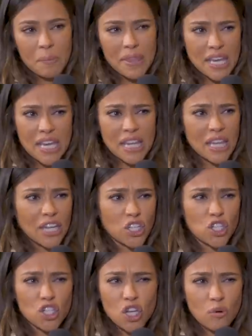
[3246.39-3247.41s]
I mean, they get like
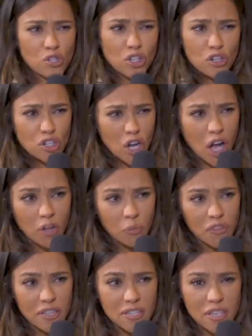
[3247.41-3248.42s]
so turned on
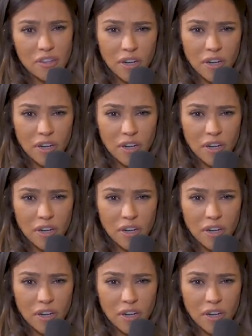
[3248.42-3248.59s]
when they see